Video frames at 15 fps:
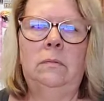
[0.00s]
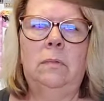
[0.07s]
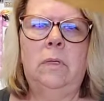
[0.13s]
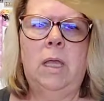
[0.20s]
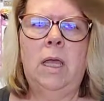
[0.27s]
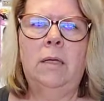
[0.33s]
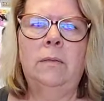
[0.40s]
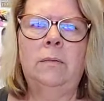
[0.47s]

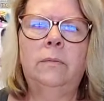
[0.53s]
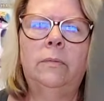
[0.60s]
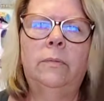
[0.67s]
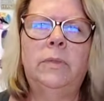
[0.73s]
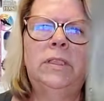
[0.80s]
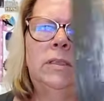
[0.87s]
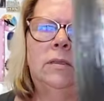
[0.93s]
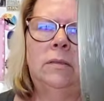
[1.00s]
Okay,
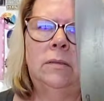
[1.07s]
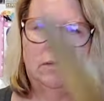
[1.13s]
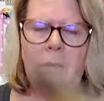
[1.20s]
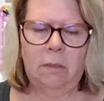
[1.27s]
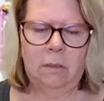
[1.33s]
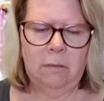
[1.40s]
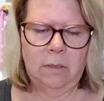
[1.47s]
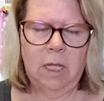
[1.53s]
which is
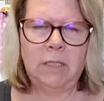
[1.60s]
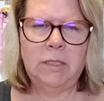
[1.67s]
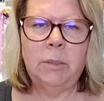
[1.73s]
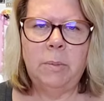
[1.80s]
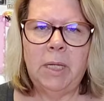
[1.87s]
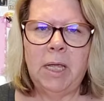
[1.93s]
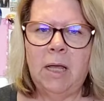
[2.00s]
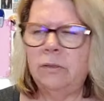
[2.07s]
not to
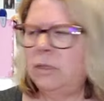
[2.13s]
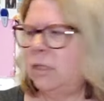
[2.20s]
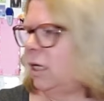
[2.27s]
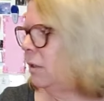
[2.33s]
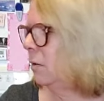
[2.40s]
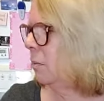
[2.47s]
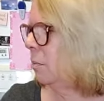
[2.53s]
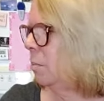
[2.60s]
be
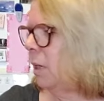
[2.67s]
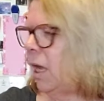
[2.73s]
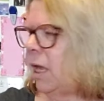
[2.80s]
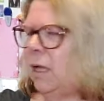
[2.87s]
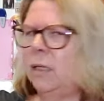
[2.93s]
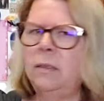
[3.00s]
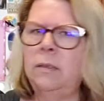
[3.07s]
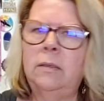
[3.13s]
outdone
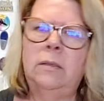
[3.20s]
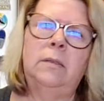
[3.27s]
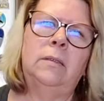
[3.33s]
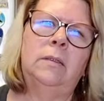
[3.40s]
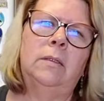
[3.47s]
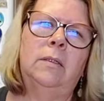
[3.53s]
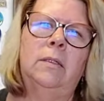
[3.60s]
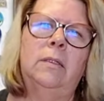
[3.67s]
by
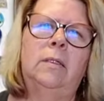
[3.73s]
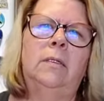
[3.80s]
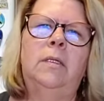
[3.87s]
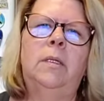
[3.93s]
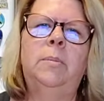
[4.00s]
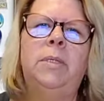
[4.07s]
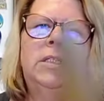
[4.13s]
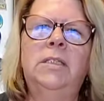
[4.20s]

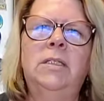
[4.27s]
the pizza